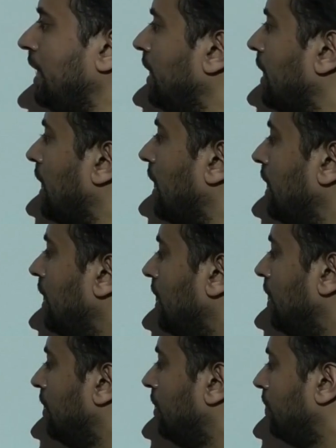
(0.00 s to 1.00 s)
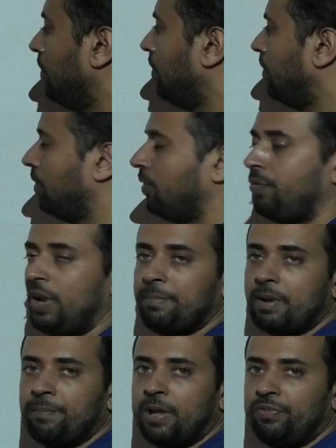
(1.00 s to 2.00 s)
in uh, frame
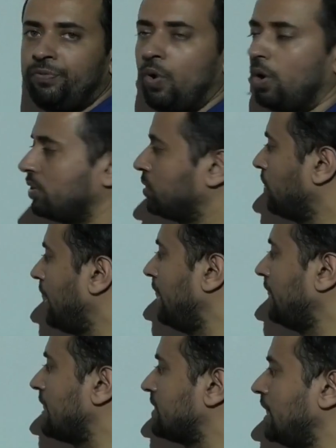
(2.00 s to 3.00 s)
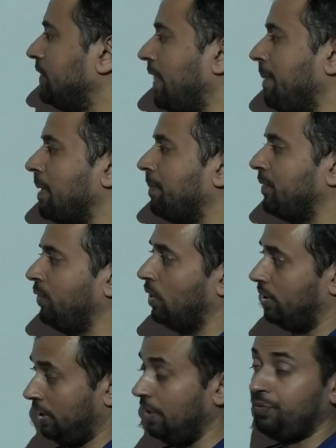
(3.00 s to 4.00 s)
number 4 so correct answer is frame number
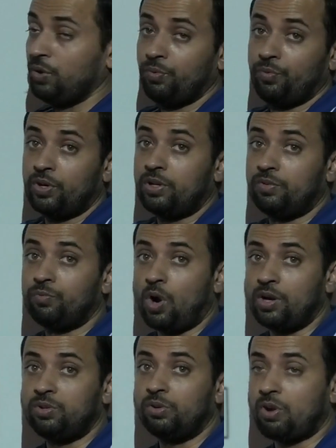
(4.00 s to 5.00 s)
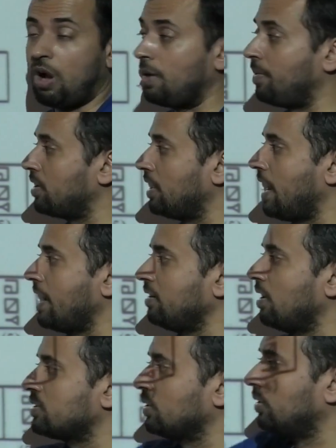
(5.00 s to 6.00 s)
4 if you would want to talk about the line
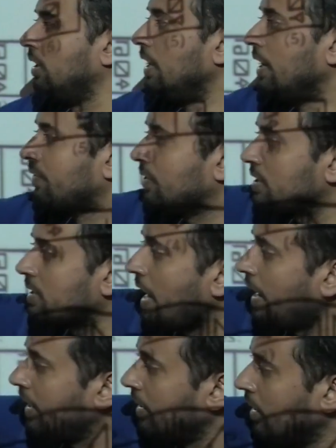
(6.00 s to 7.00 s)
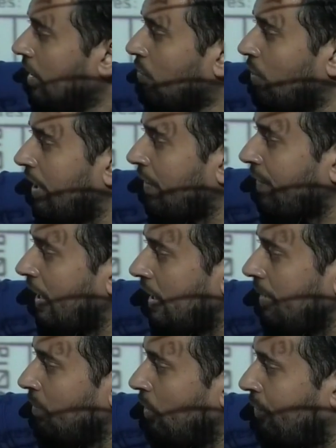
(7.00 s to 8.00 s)
also this line would
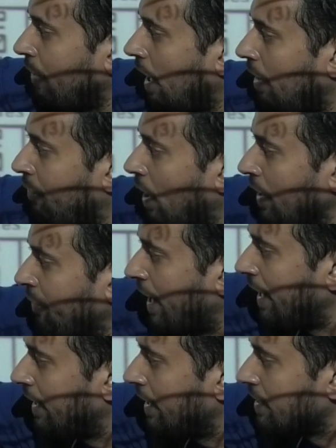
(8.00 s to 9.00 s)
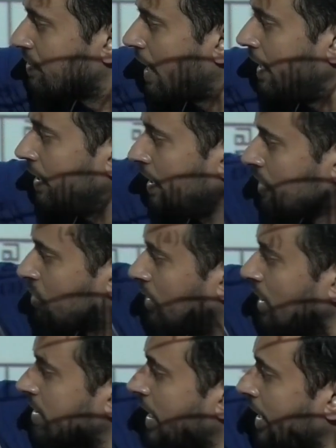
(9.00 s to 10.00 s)
definitely move uh, 45 degrees right so
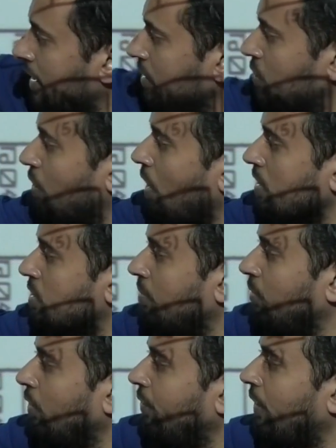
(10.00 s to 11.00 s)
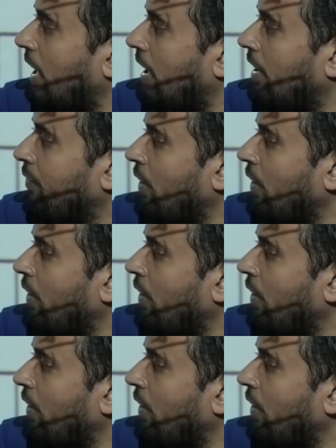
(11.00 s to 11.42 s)
this line should also move uh,